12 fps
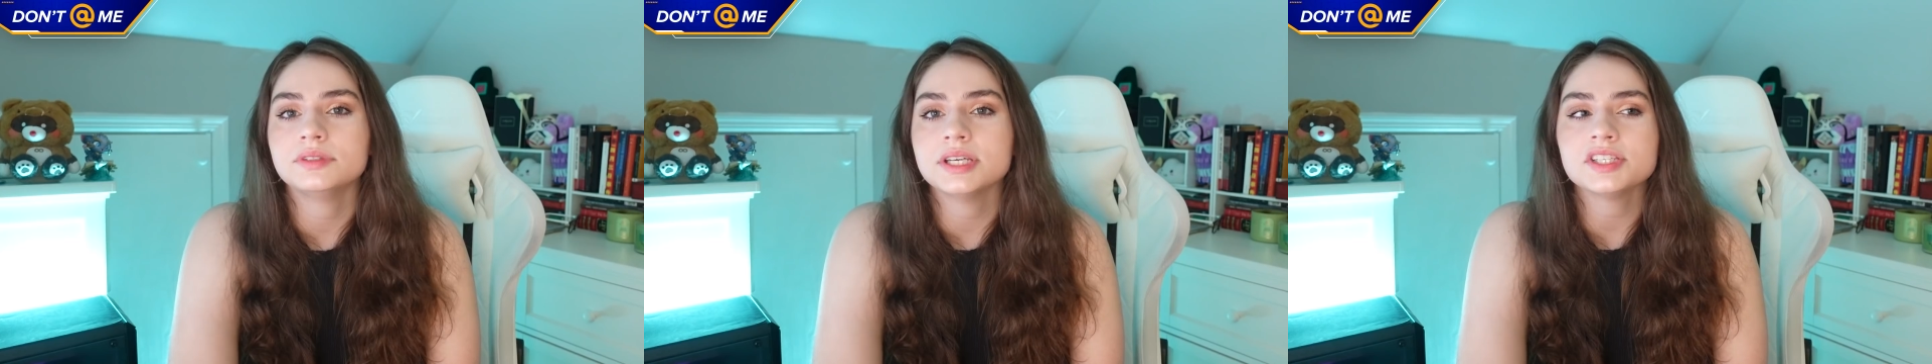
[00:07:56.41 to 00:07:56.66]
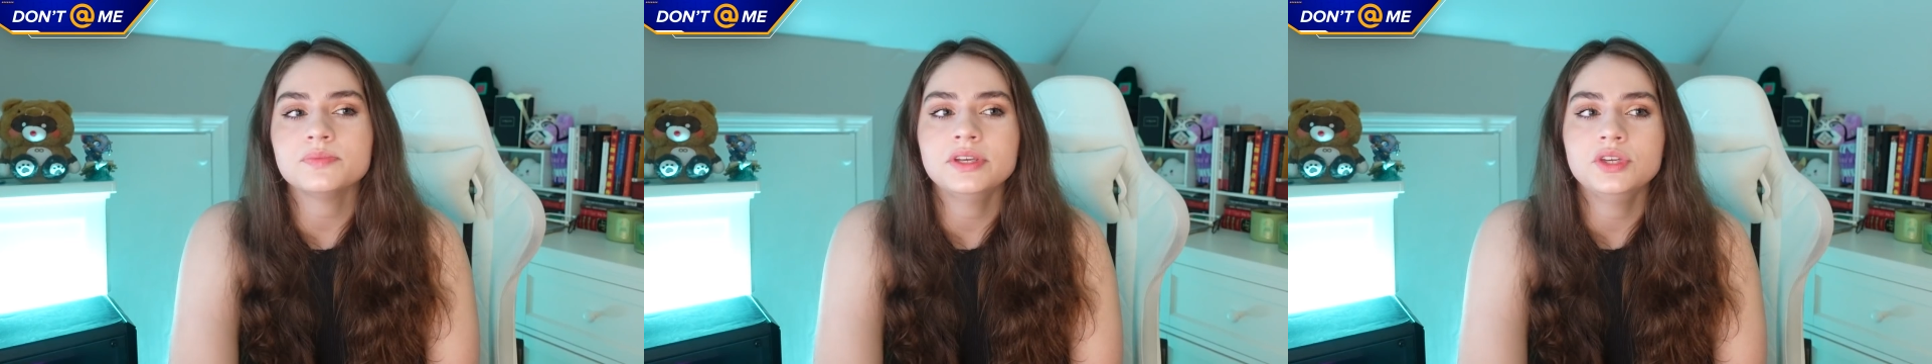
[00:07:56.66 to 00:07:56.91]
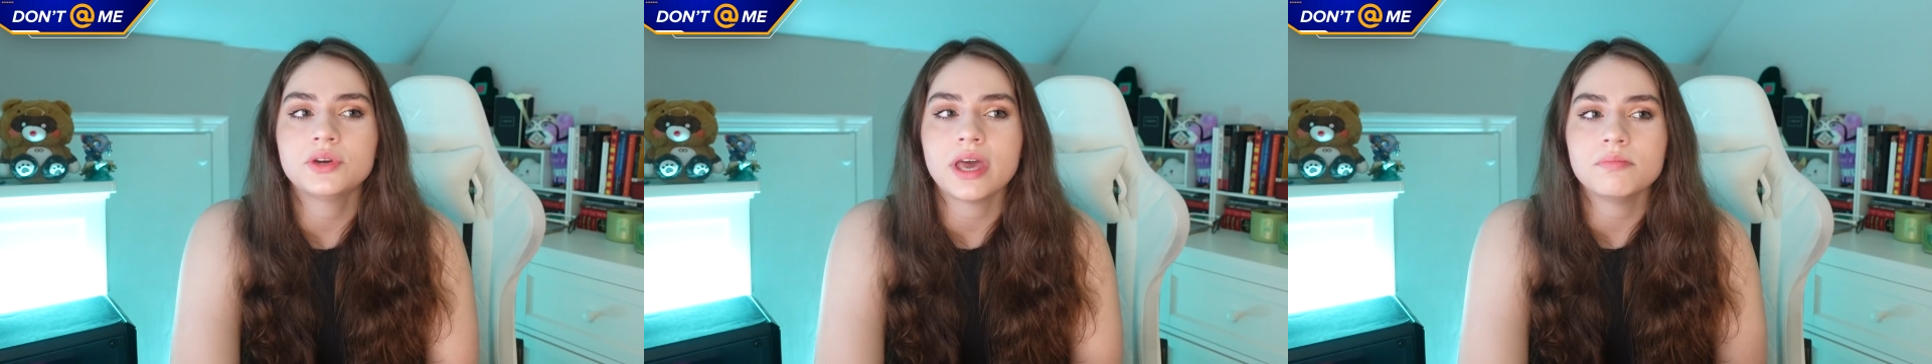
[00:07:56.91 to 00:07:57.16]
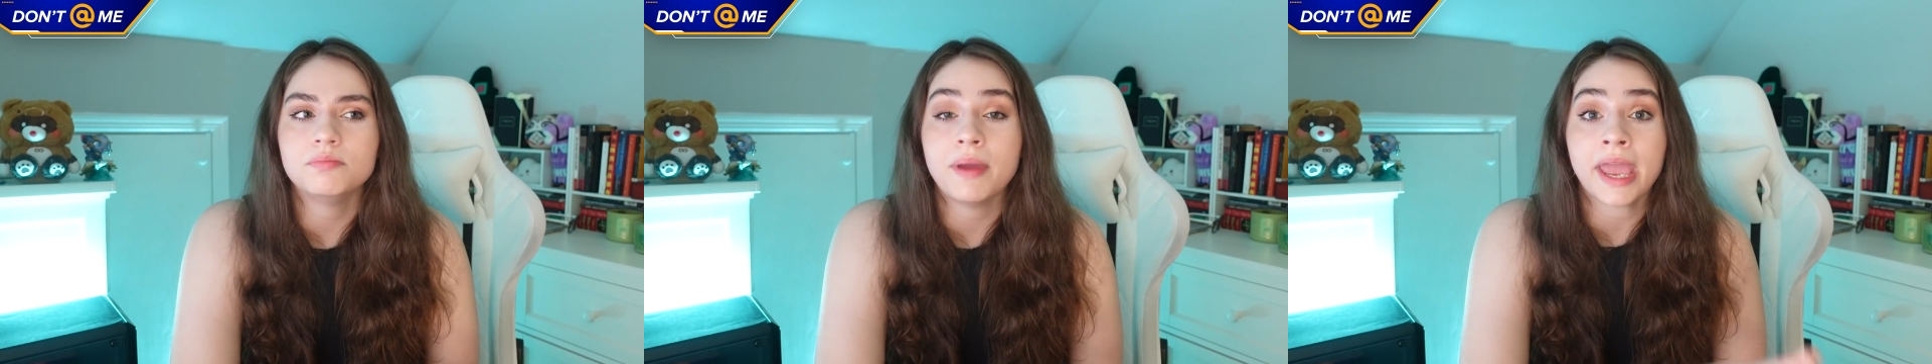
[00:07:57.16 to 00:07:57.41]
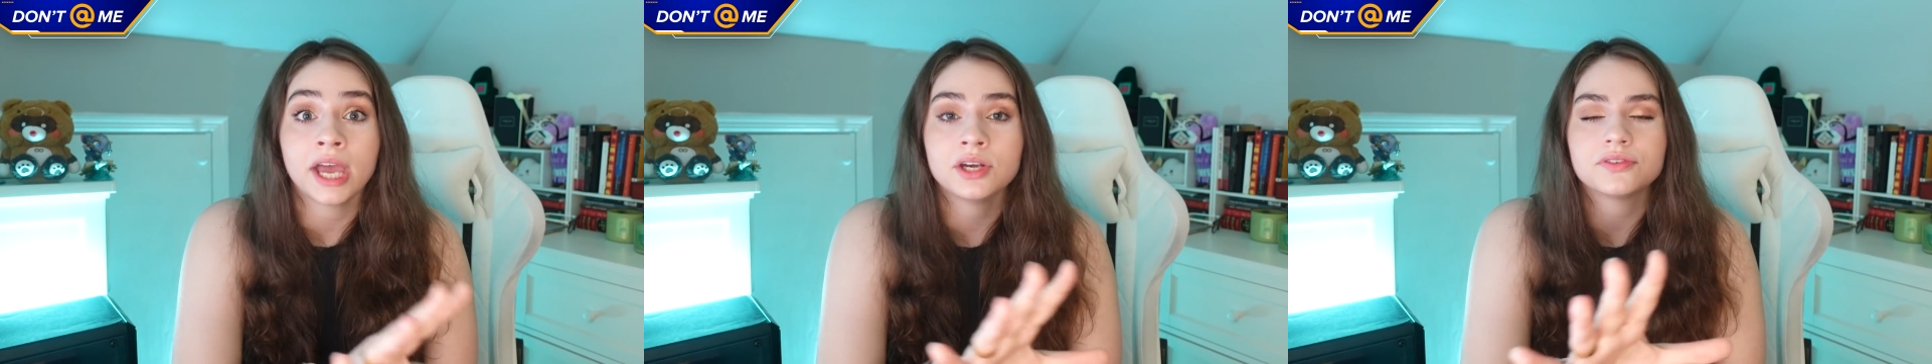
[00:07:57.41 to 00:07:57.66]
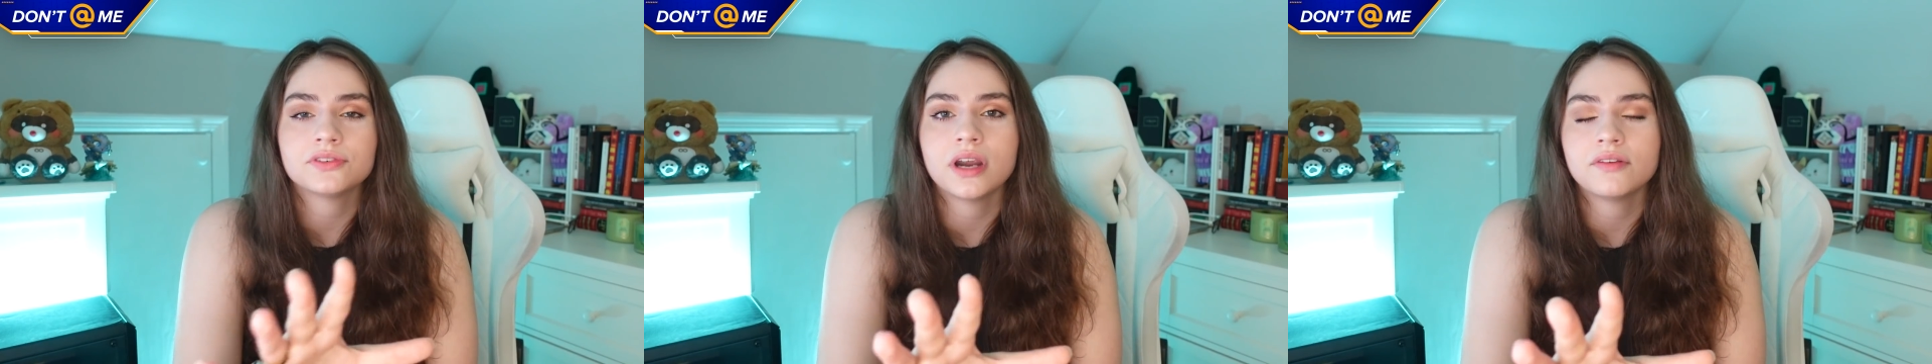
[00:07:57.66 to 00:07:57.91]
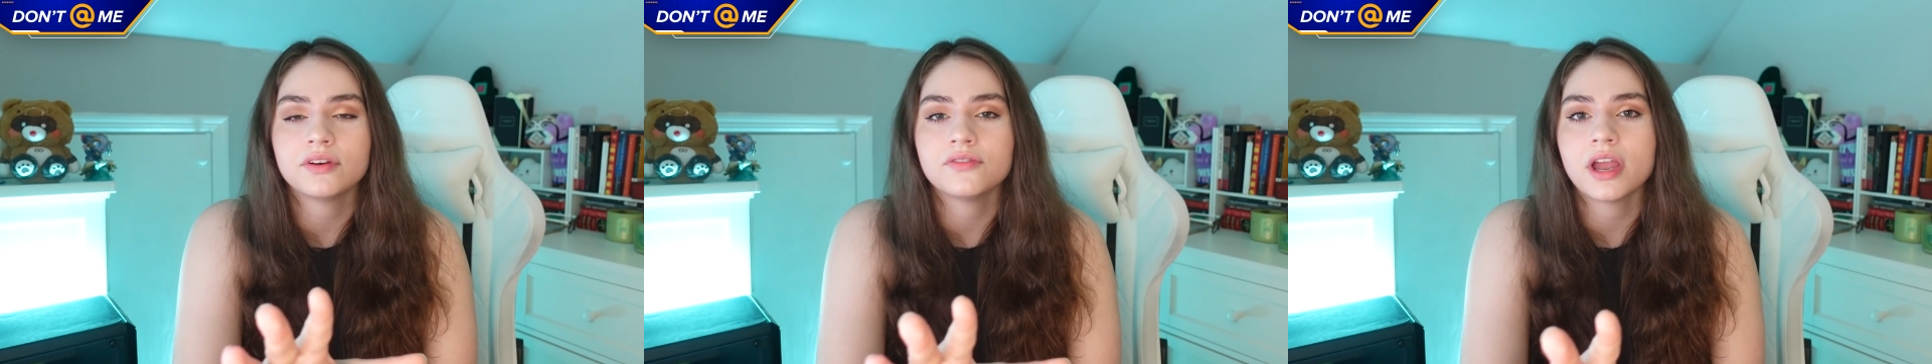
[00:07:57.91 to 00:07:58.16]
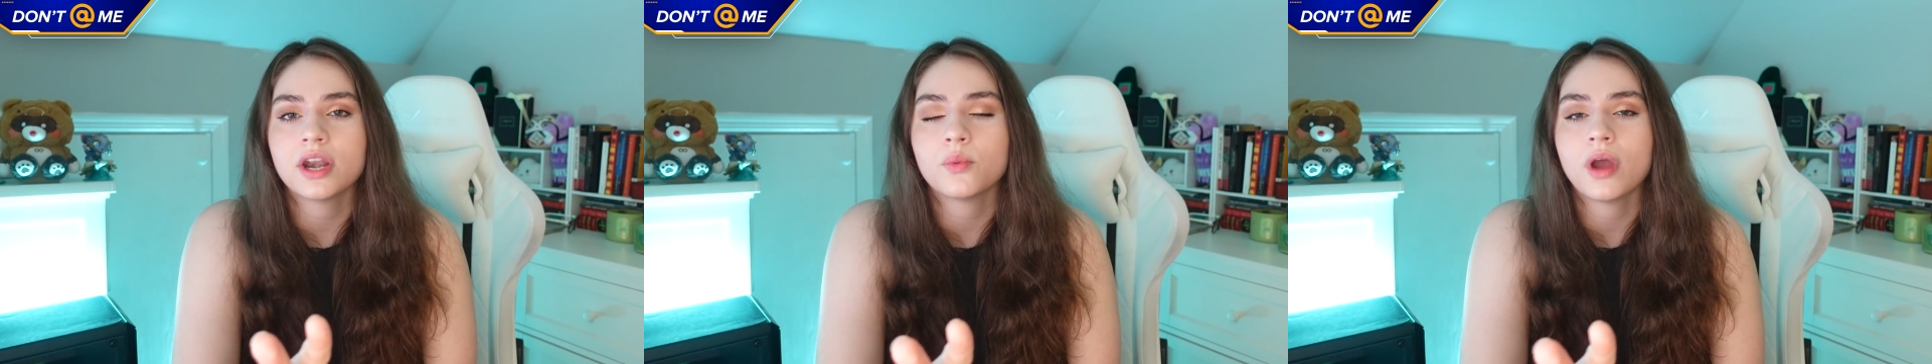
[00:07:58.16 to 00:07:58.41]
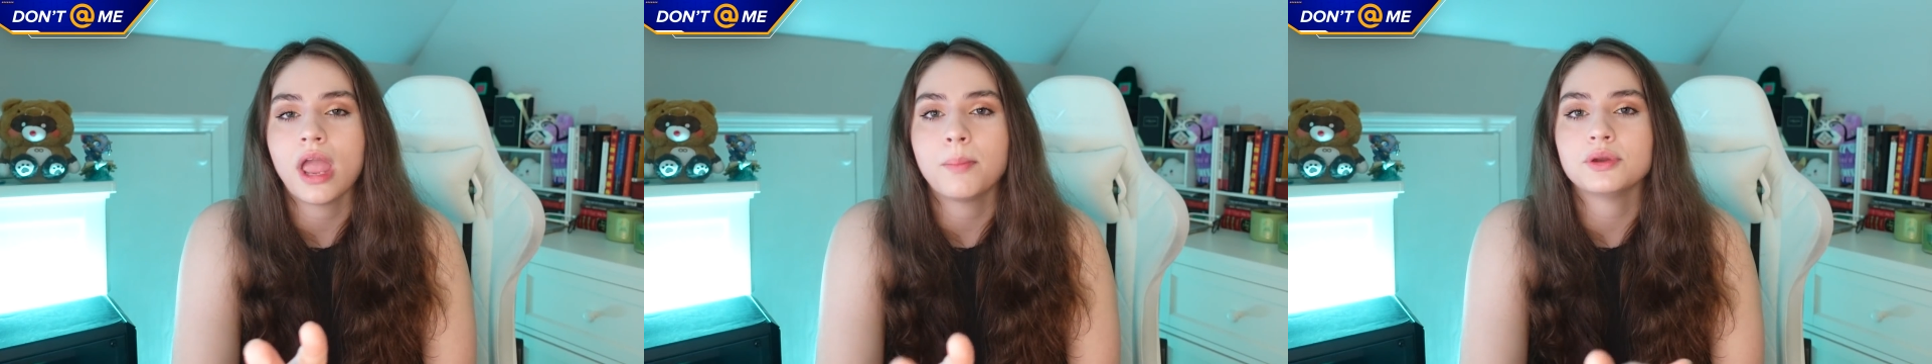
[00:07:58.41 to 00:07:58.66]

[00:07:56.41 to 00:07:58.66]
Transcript: It doesn't mean you'll get banned forever right away,